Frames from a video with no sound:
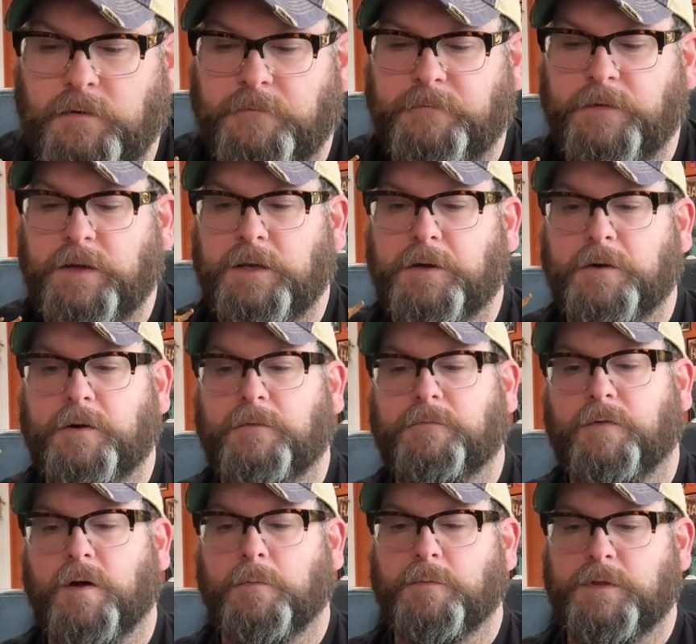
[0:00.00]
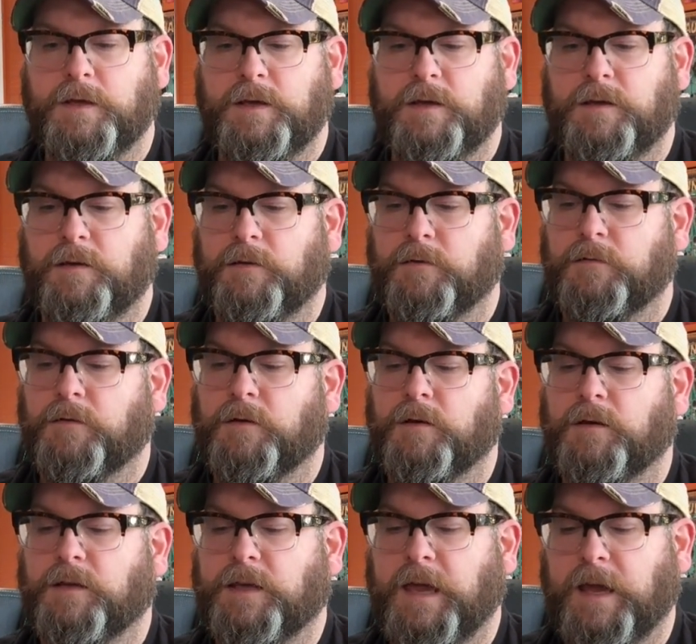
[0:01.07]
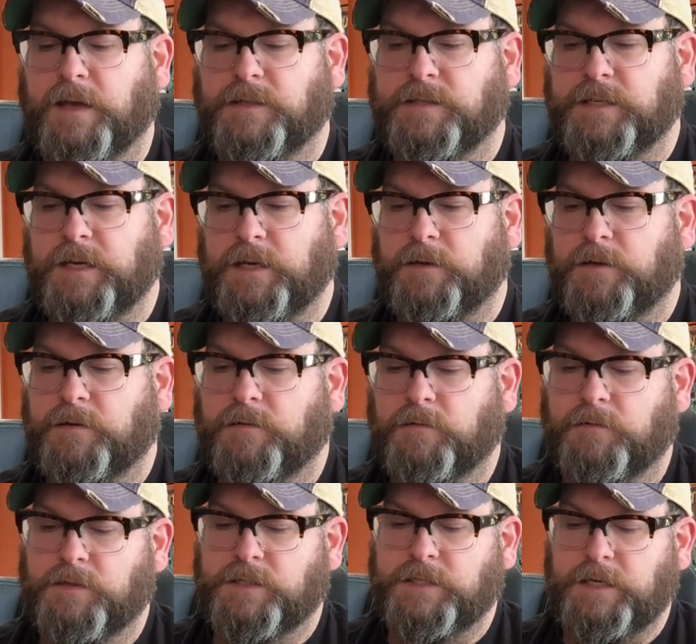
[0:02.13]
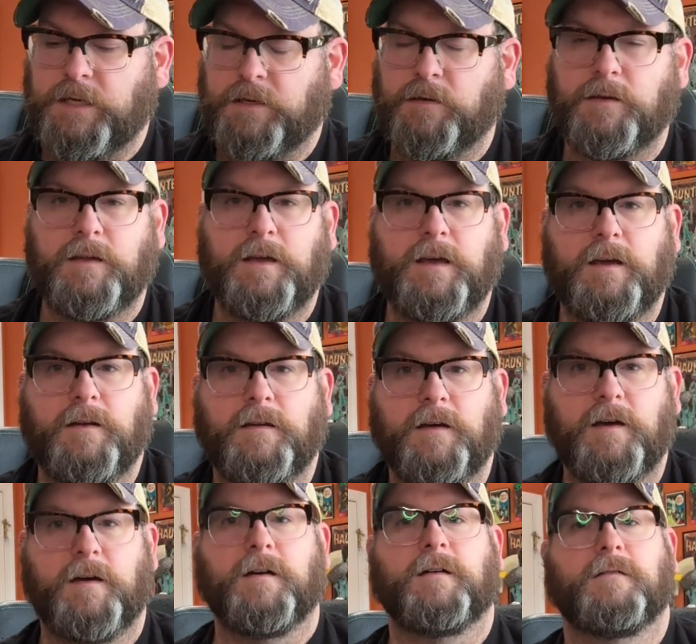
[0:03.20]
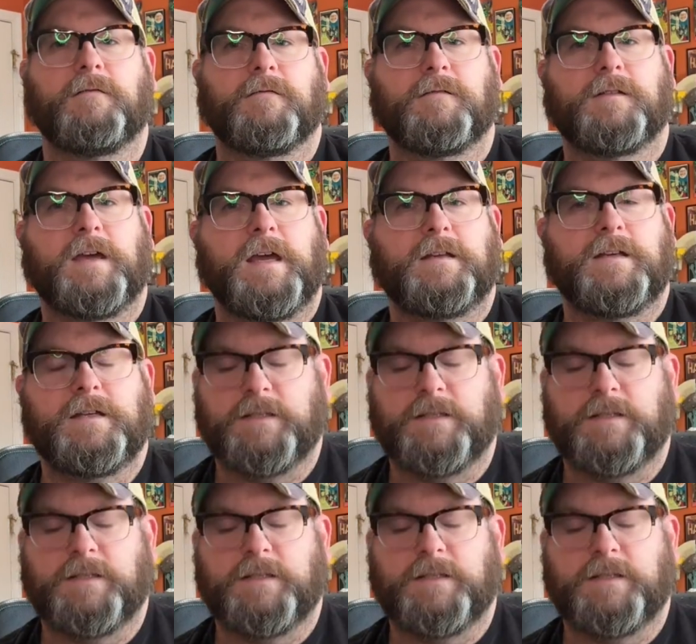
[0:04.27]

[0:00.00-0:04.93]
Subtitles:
figure from the Cantina scene in Cantina